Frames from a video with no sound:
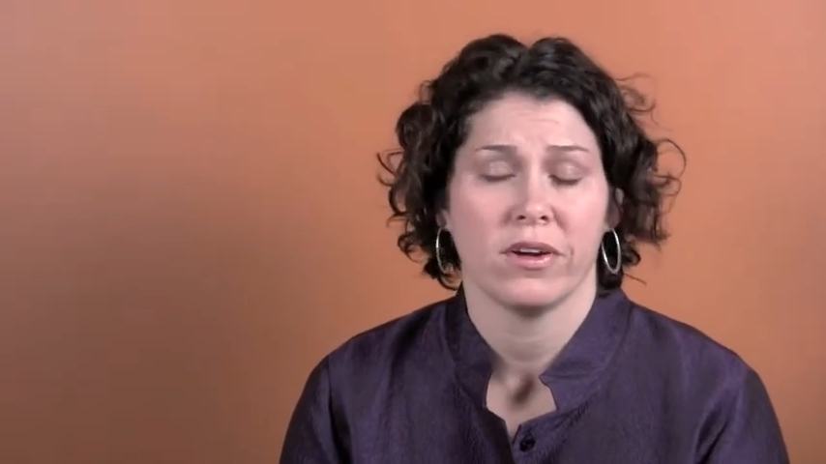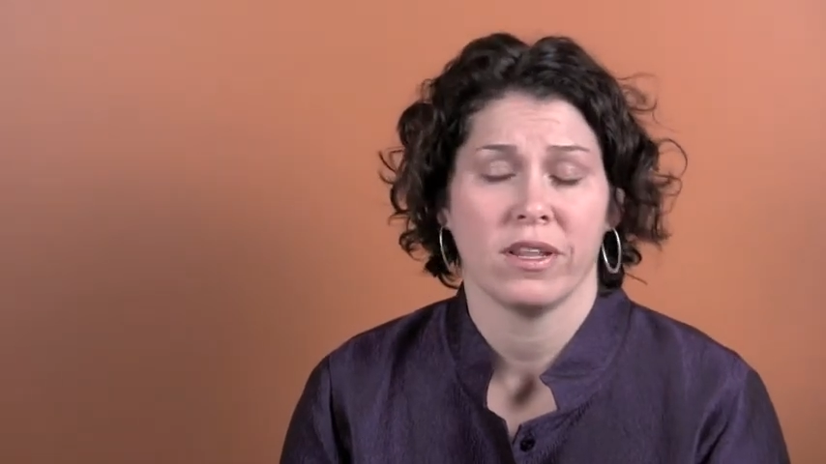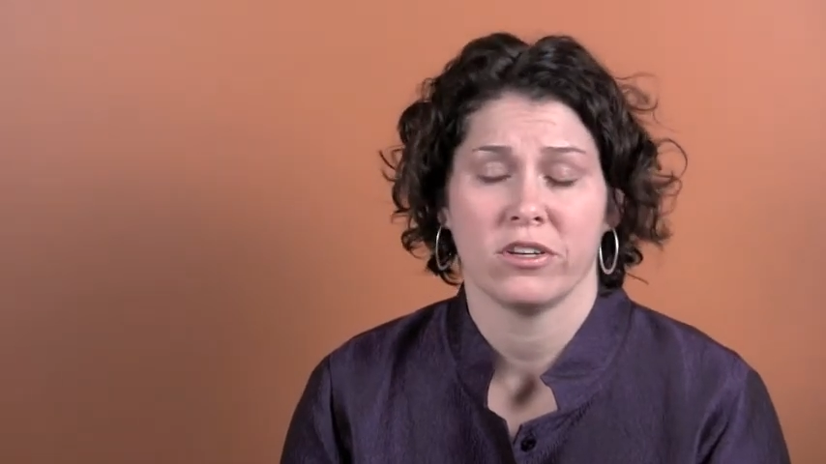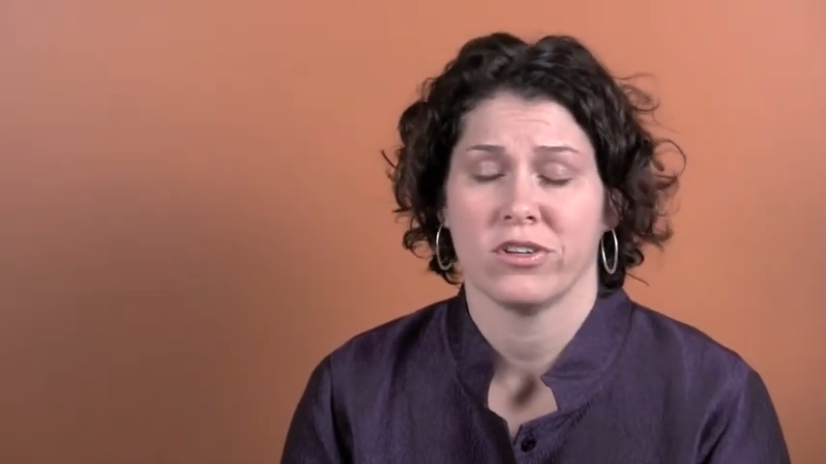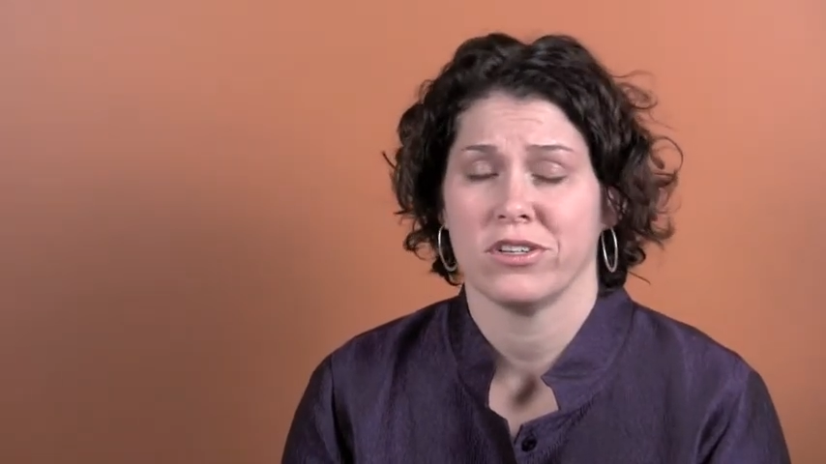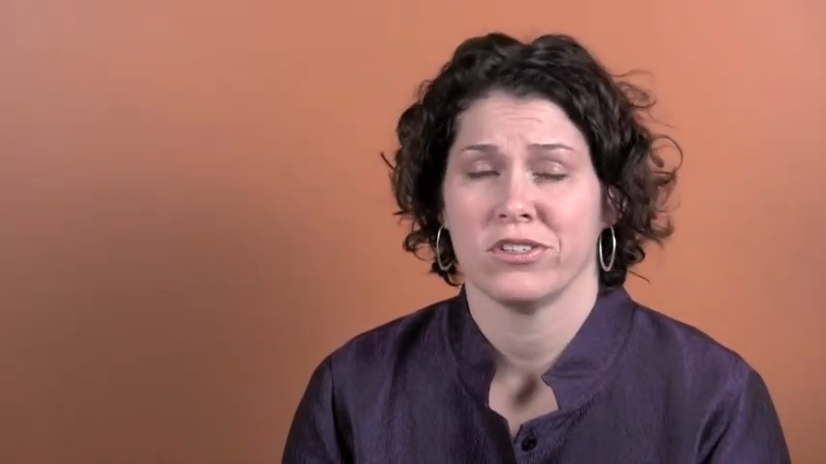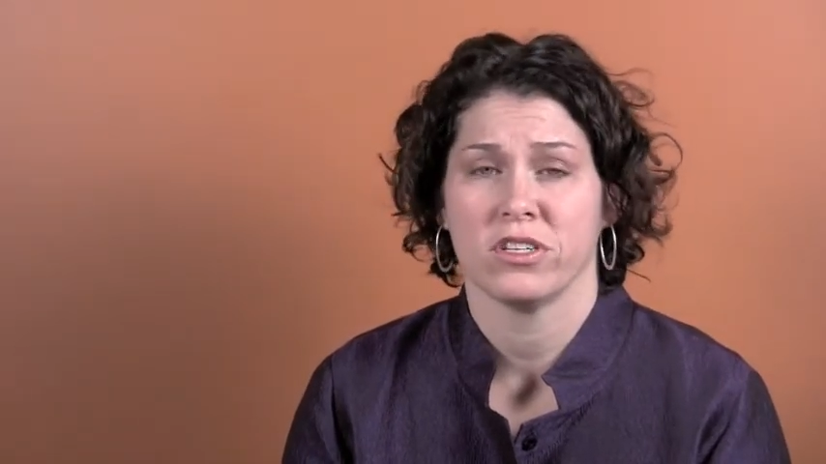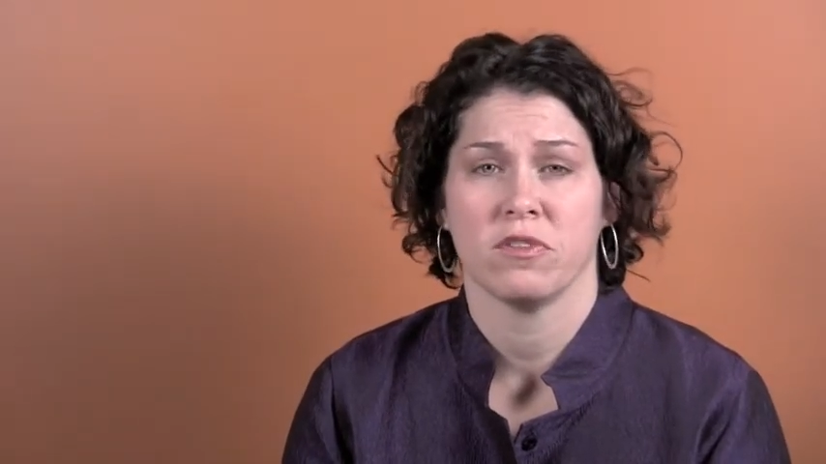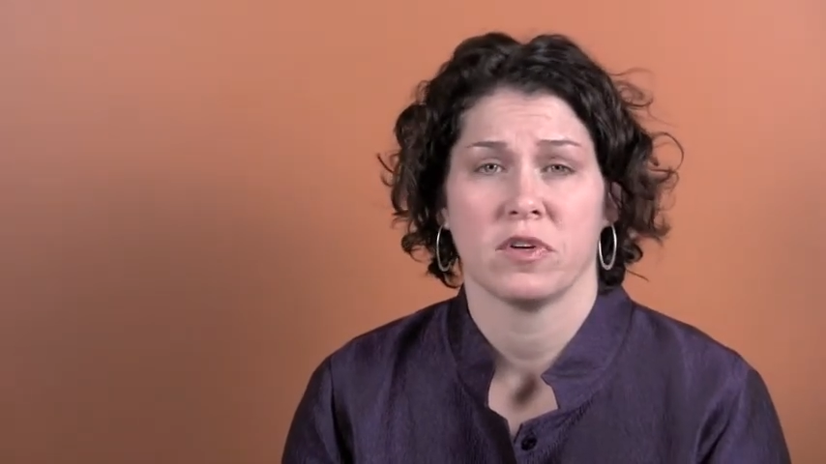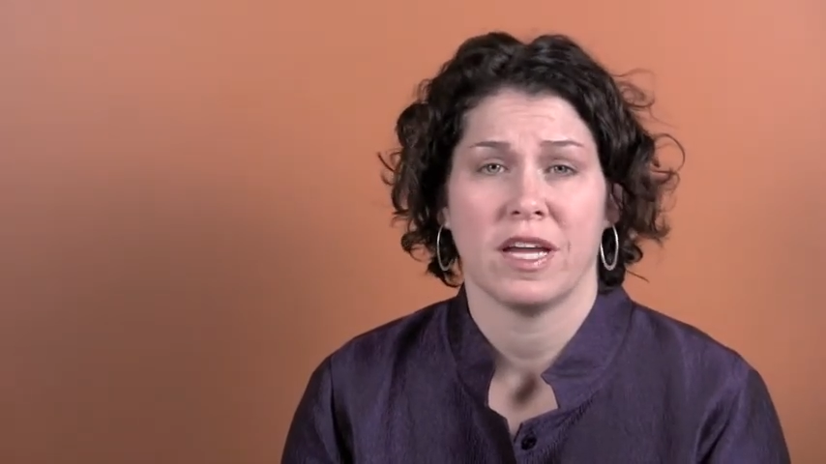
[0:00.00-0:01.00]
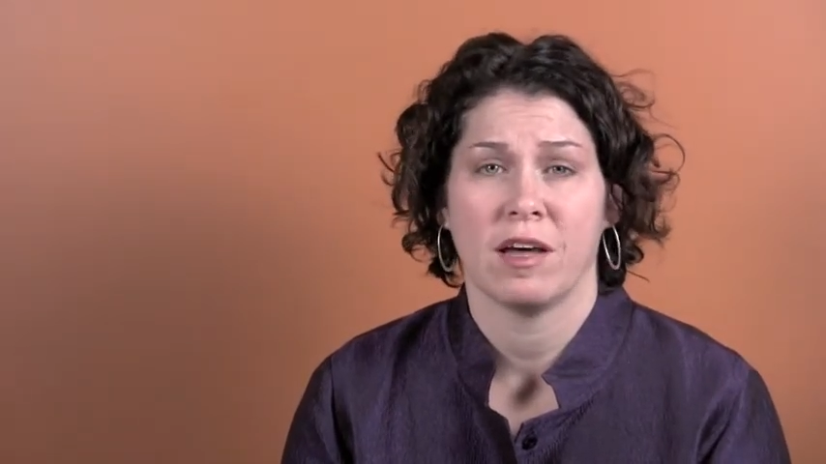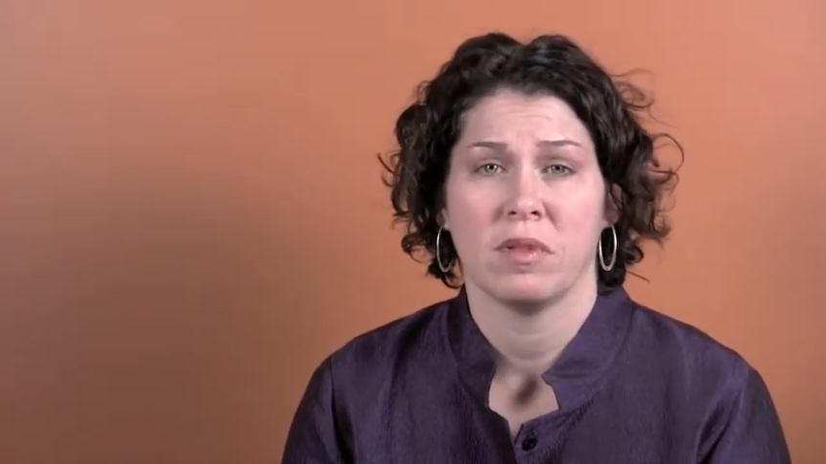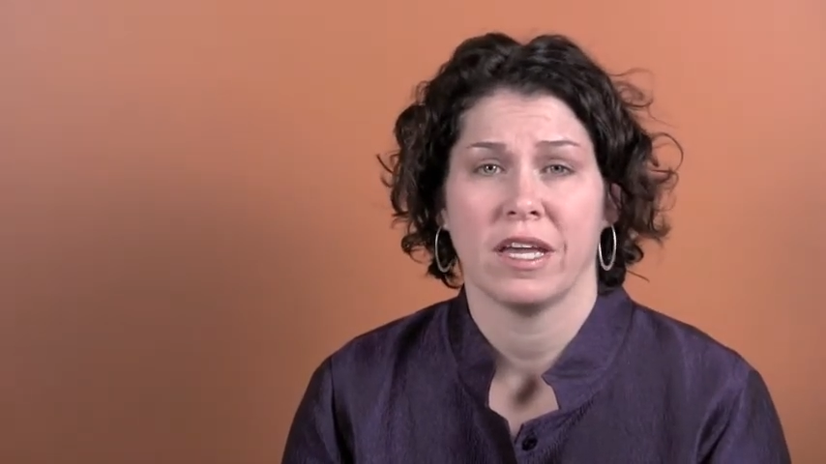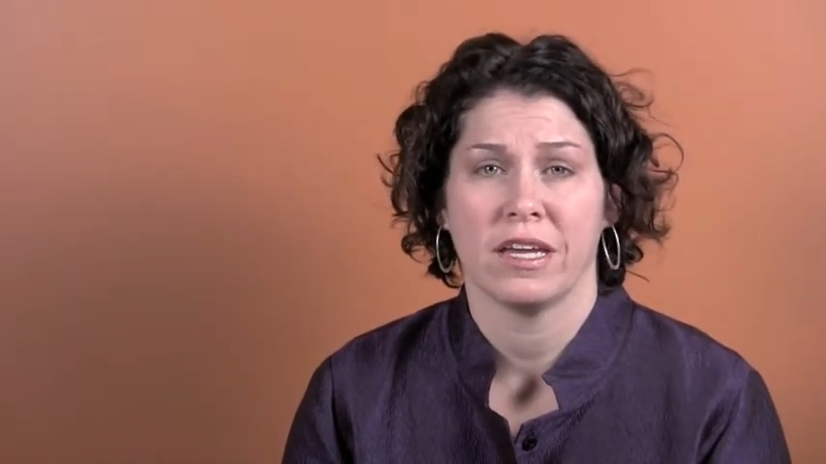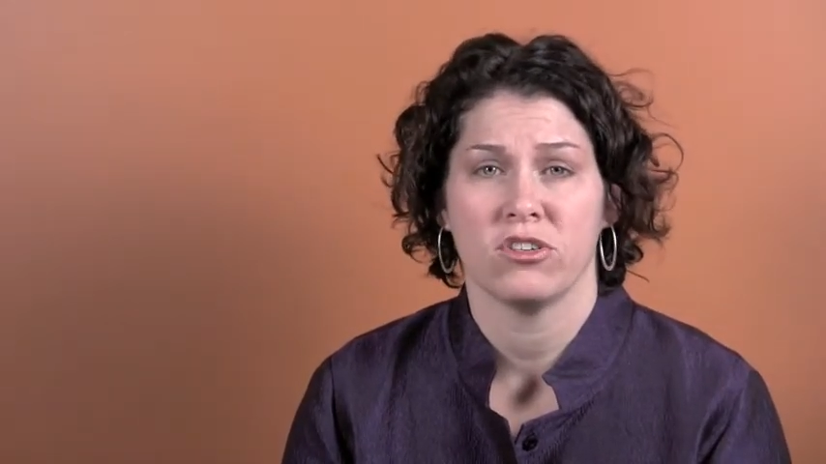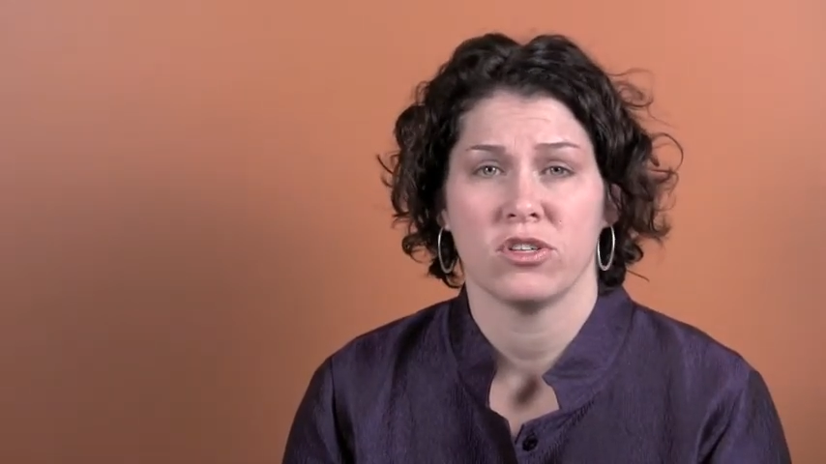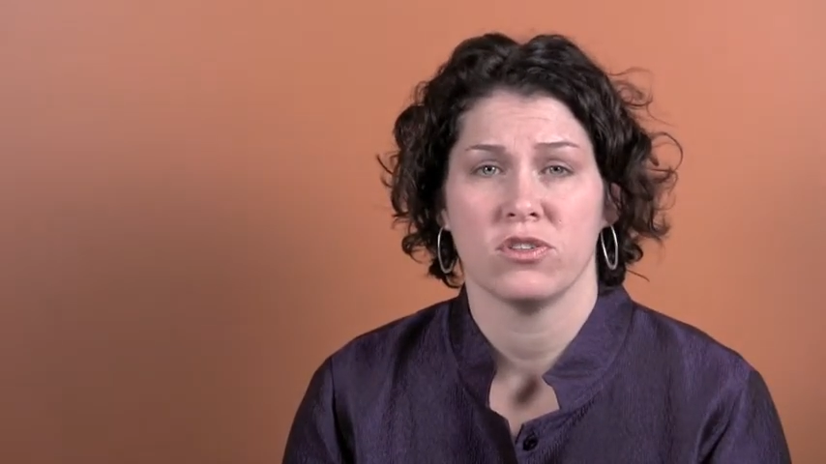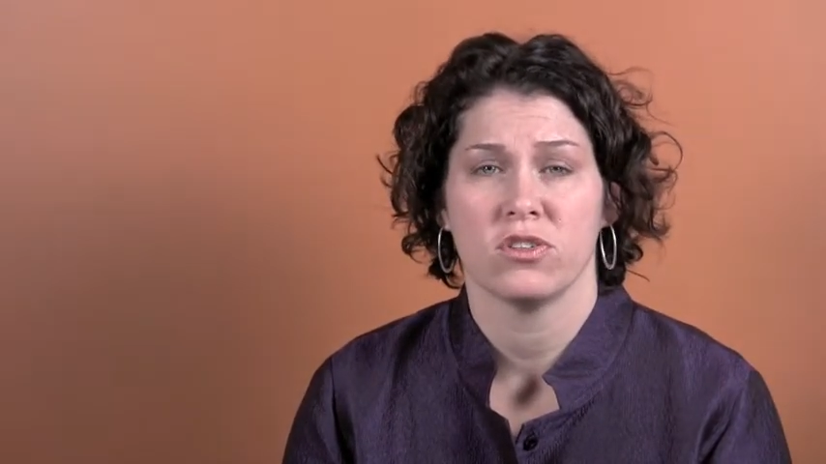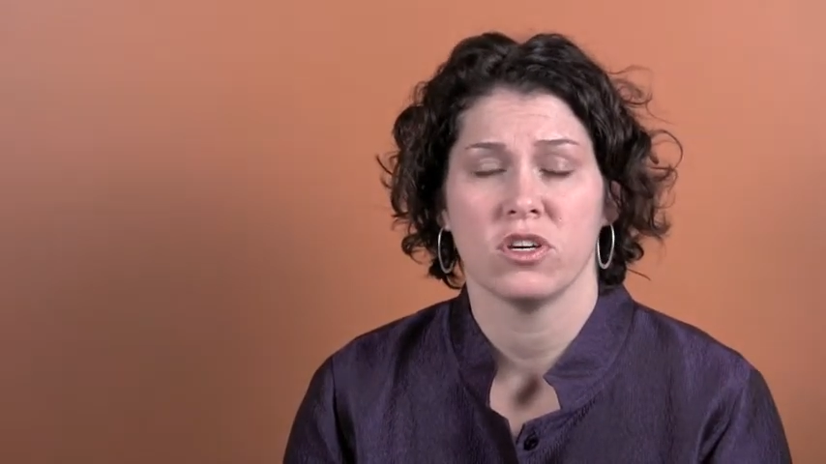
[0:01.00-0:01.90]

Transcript: electronic discovery obligations.